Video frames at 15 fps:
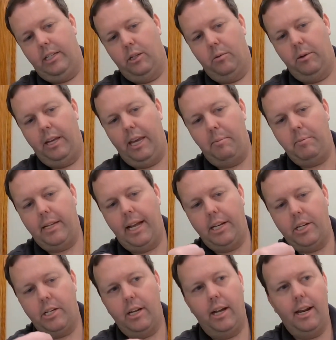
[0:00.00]
So keep
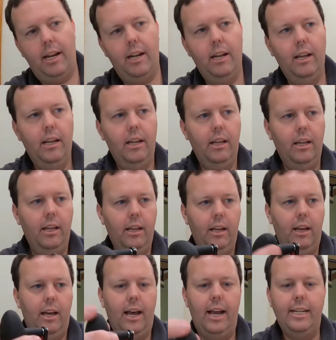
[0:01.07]
tension on it.
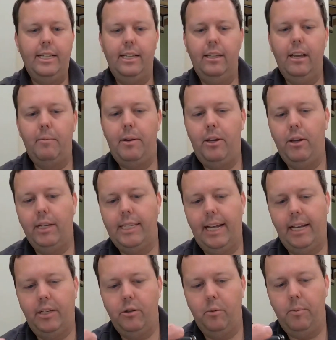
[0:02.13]
Ideally, I mean, you could take
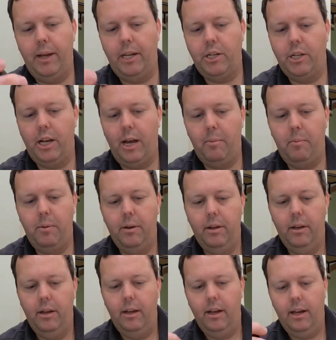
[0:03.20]
it to a bait shop
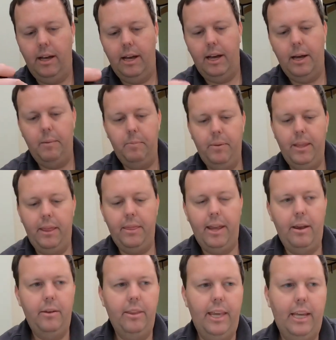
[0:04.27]
and
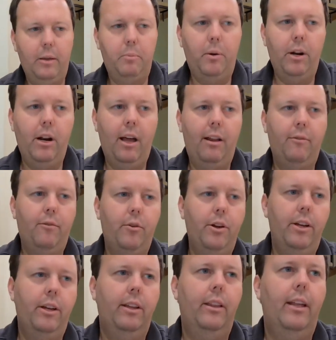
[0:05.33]
they could put it on for
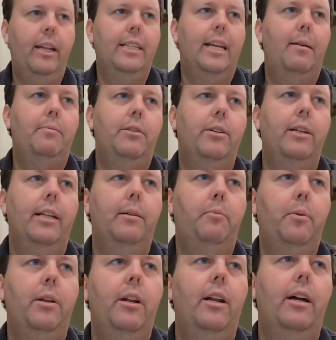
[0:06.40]
you. A lot of times they're going to
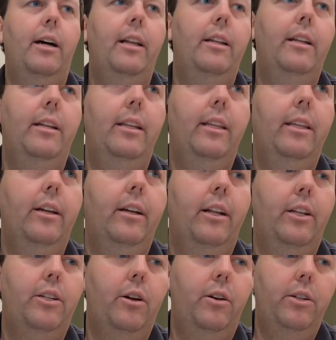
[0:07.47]
put it on and they're going
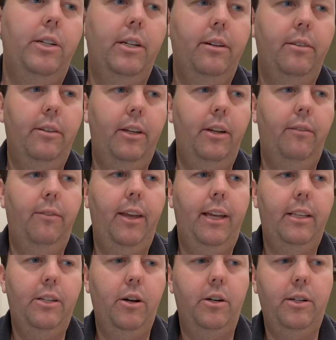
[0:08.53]
to charge you, if they
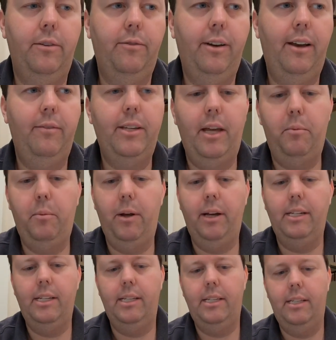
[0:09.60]
charge you
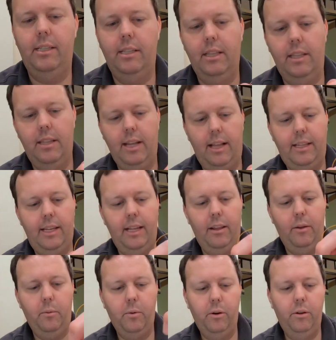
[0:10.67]
$5-10, it's not the end of
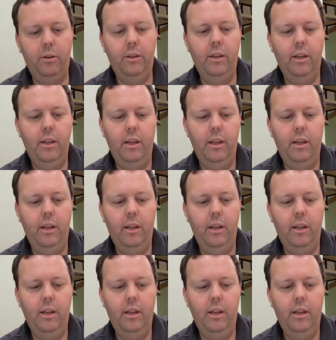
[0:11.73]
the world.